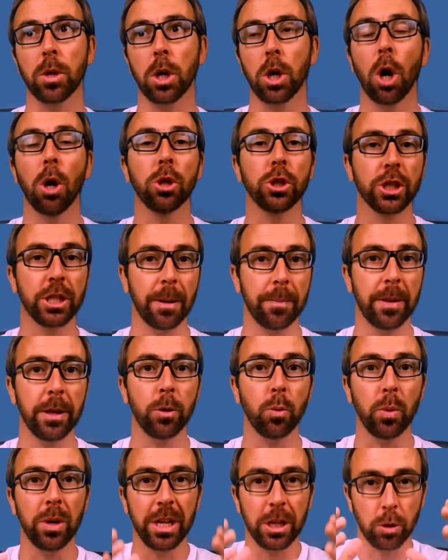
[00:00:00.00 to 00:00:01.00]
concept
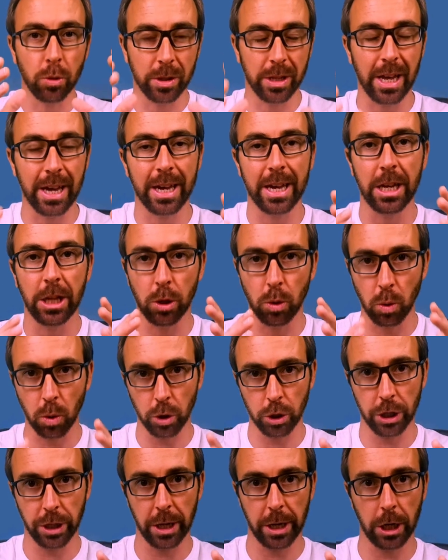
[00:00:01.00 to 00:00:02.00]
that we need to take into
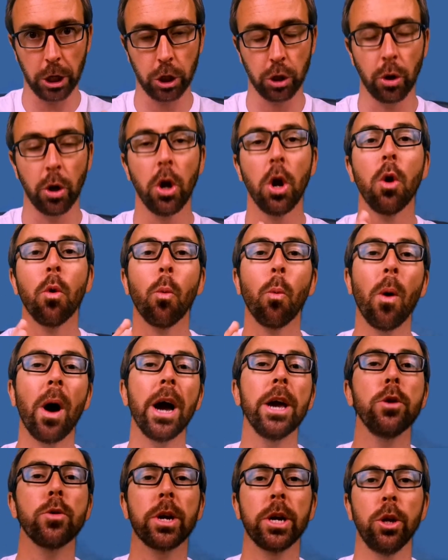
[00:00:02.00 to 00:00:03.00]
consideration.
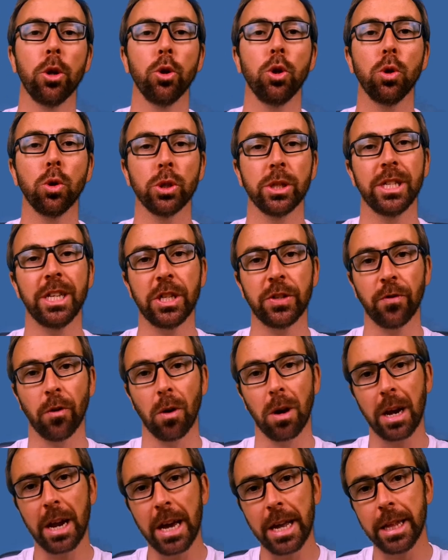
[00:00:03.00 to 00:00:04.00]
Why you cannot use this for
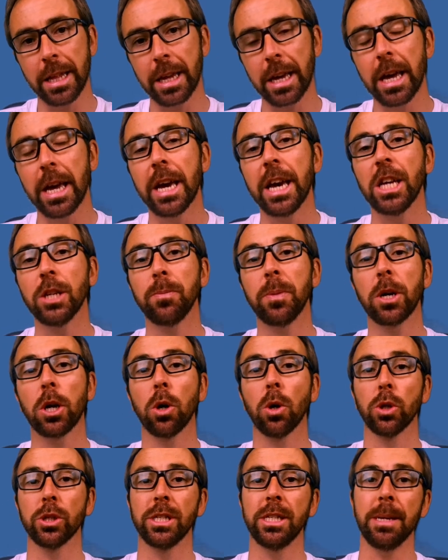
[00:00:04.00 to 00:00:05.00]
landing is
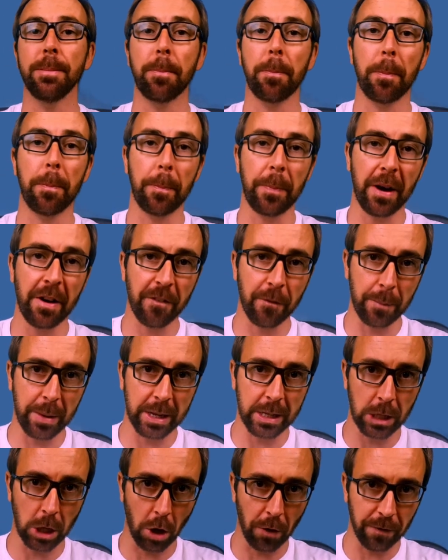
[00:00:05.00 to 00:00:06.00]
because the
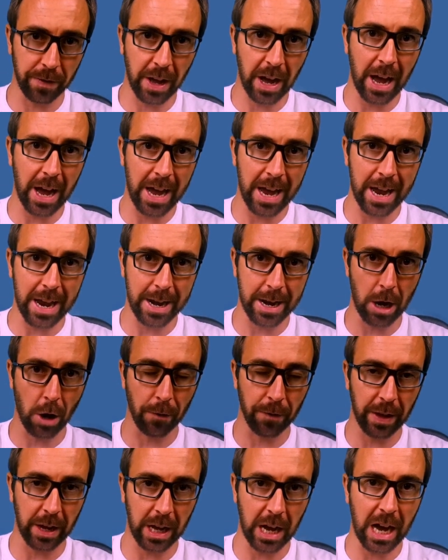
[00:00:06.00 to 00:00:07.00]
pavement of that area,
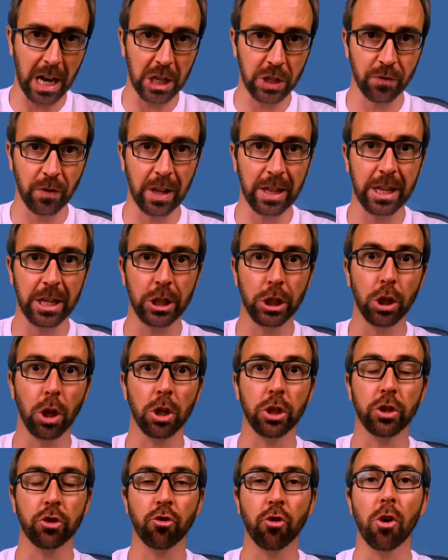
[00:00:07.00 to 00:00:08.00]
of that asphalt, is not
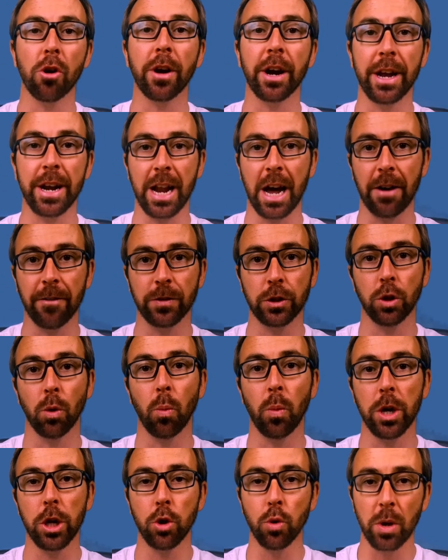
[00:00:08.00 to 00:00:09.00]
strong enough. So
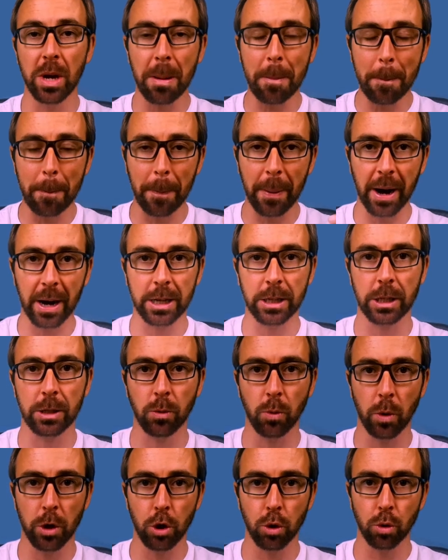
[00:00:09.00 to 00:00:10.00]
when you impact,
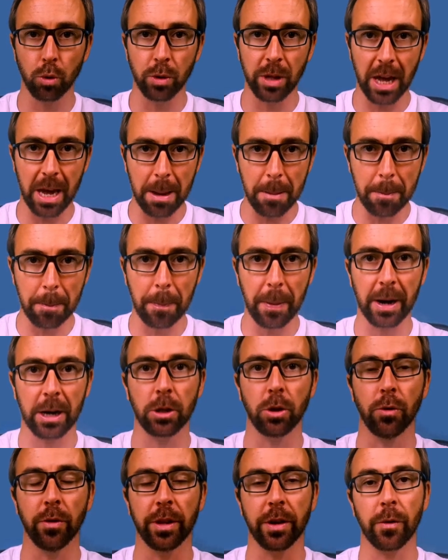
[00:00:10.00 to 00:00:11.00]
when you do the
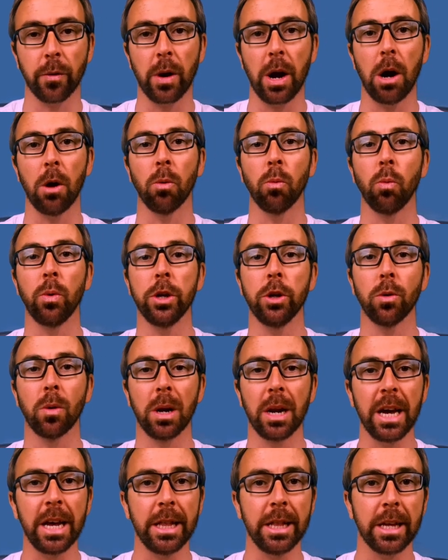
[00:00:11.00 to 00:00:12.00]
impact on the ground, when you're
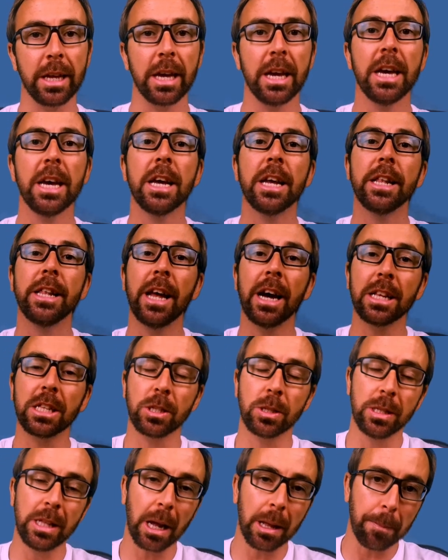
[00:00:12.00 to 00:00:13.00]
landing,
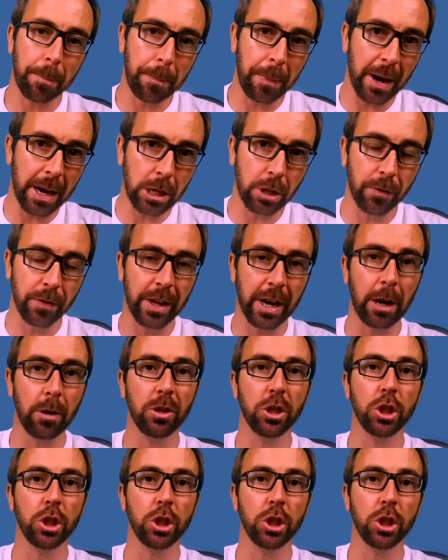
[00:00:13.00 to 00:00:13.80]
that part of the run